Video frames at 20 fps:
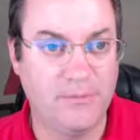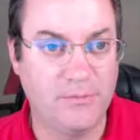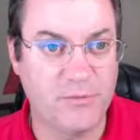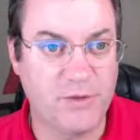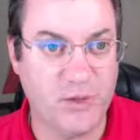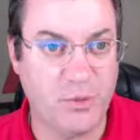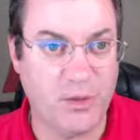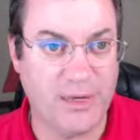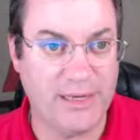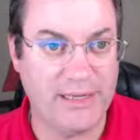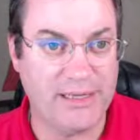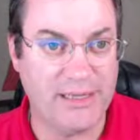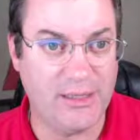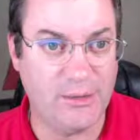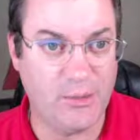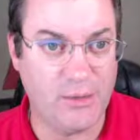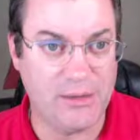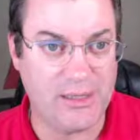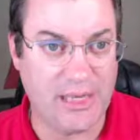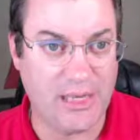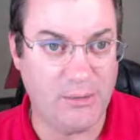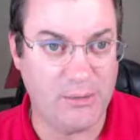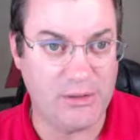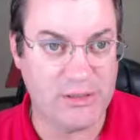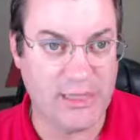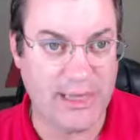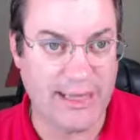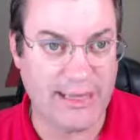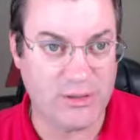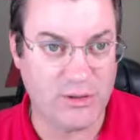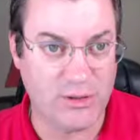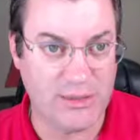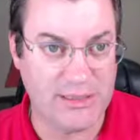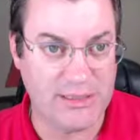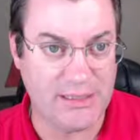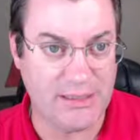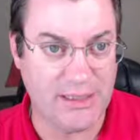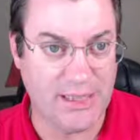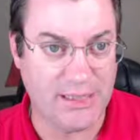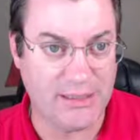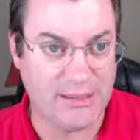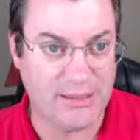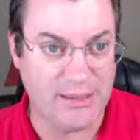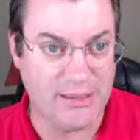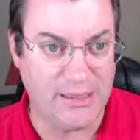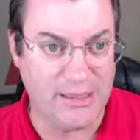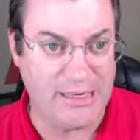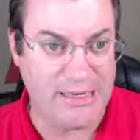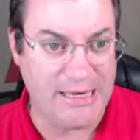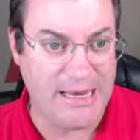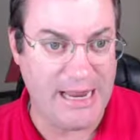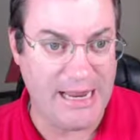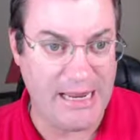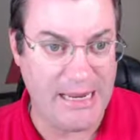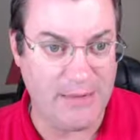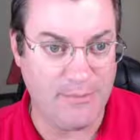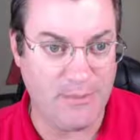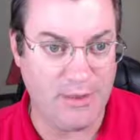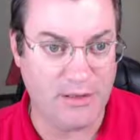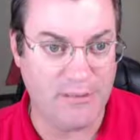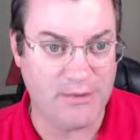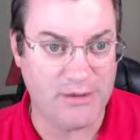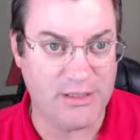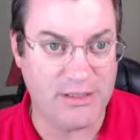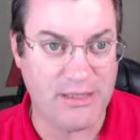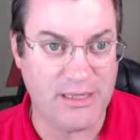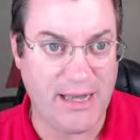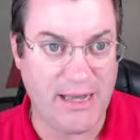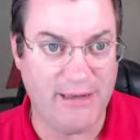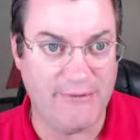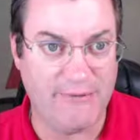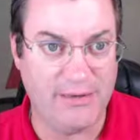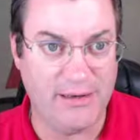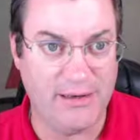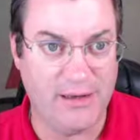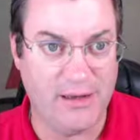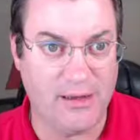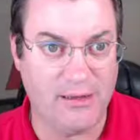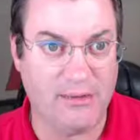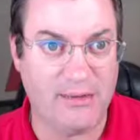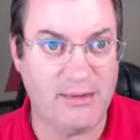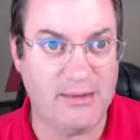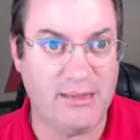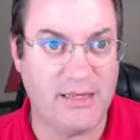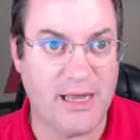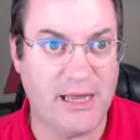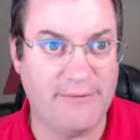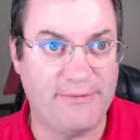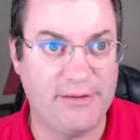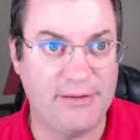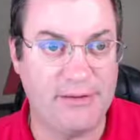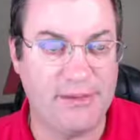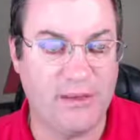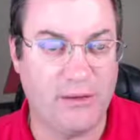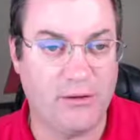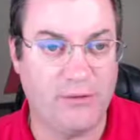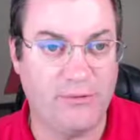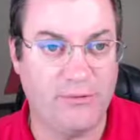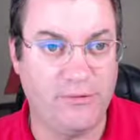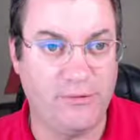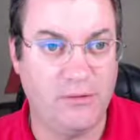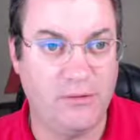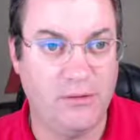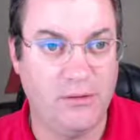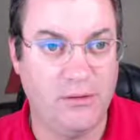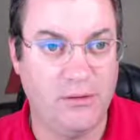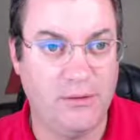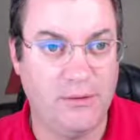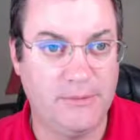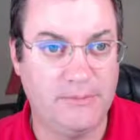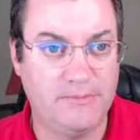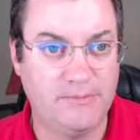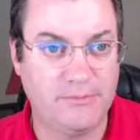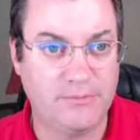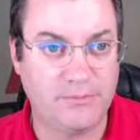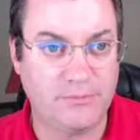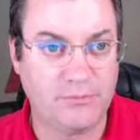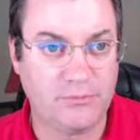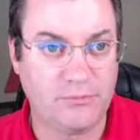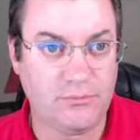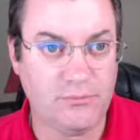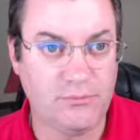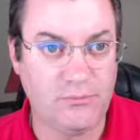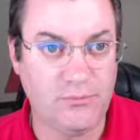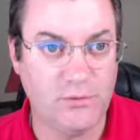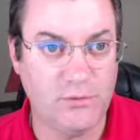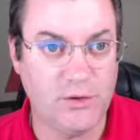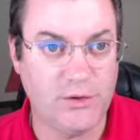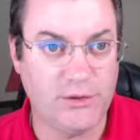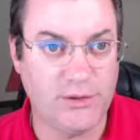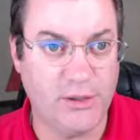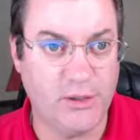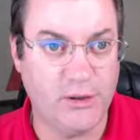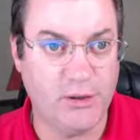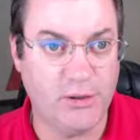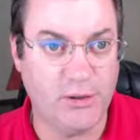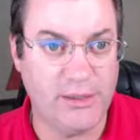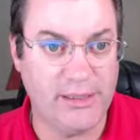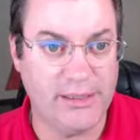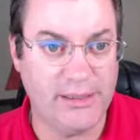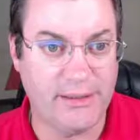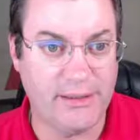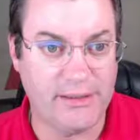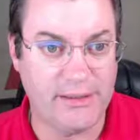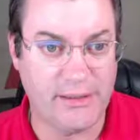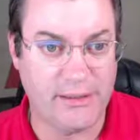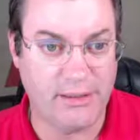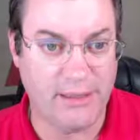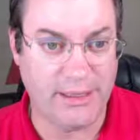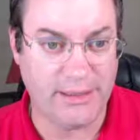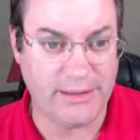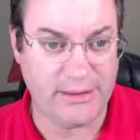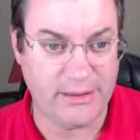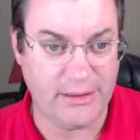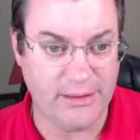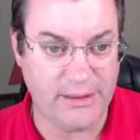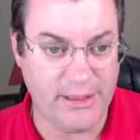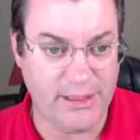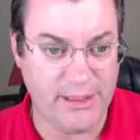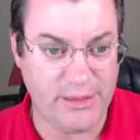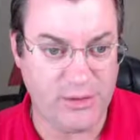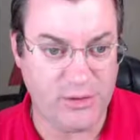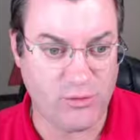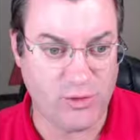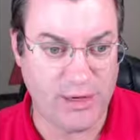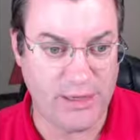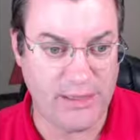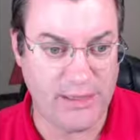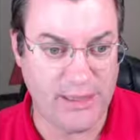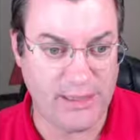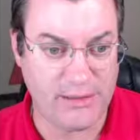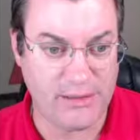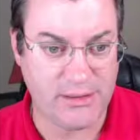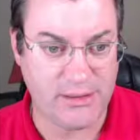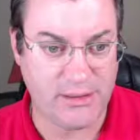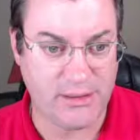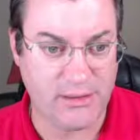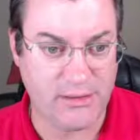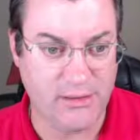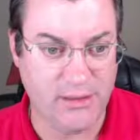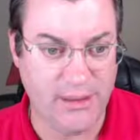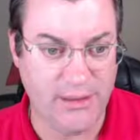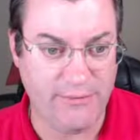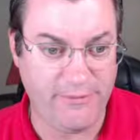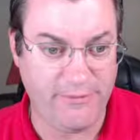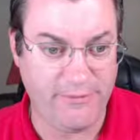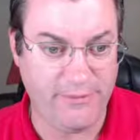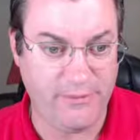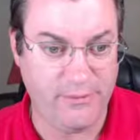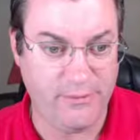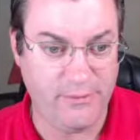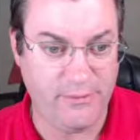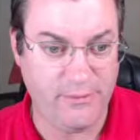So what I did was I was actually selecting the name of the staff and not the staff itself. So I need to select these right next to the clef.